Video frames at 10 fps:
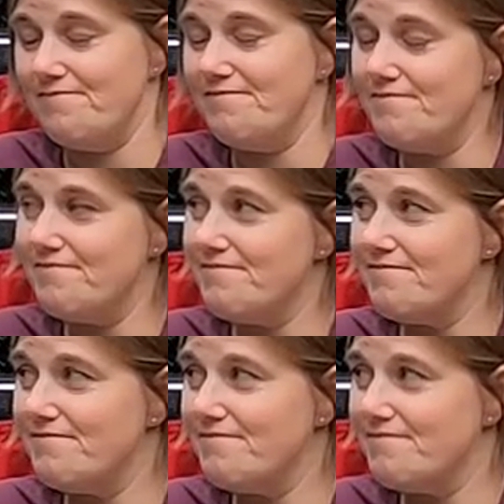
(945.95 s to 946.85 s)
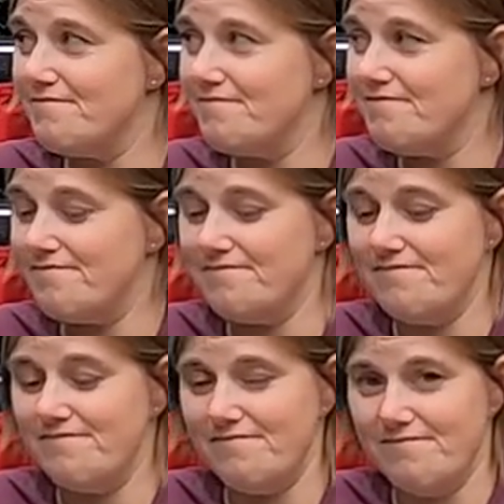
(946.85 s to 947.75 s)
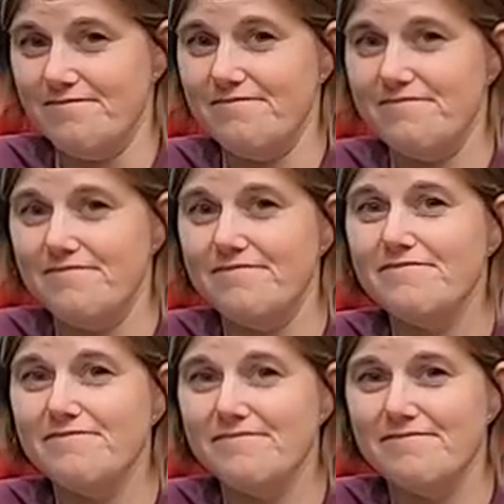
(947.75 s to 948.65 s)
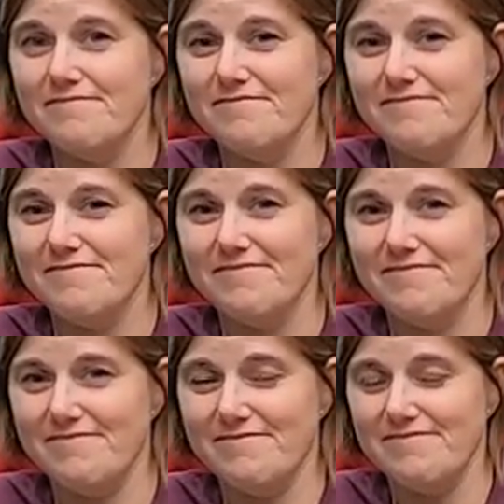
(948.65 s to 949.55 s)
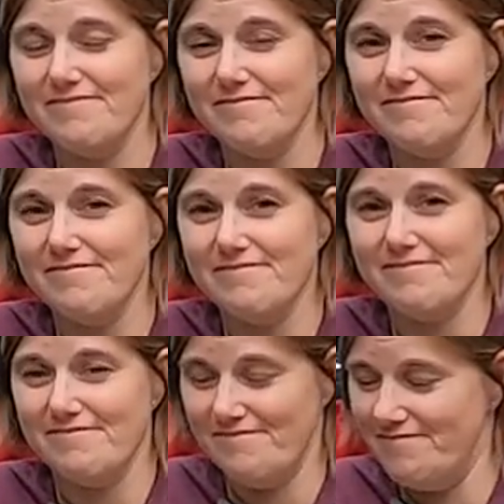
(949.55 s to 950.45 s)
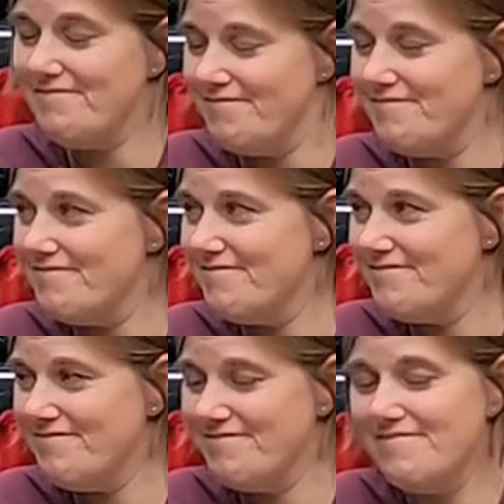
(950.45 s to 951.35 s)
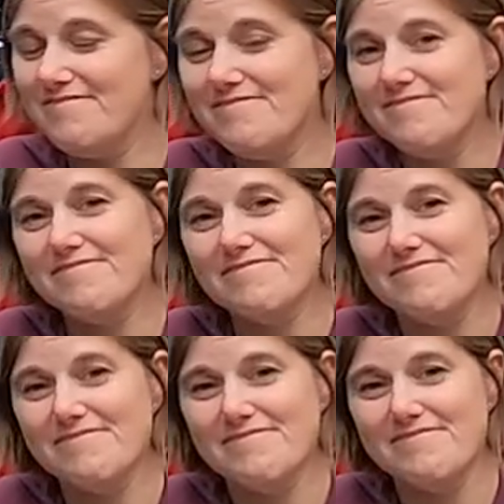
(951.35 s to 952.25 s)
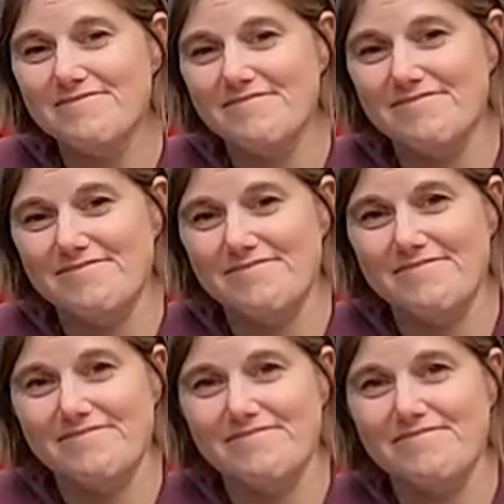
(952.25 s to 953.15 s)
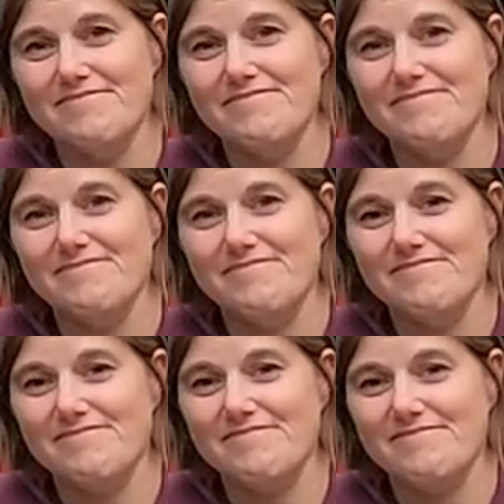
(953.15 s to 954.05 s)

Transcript: This person isn't speaking.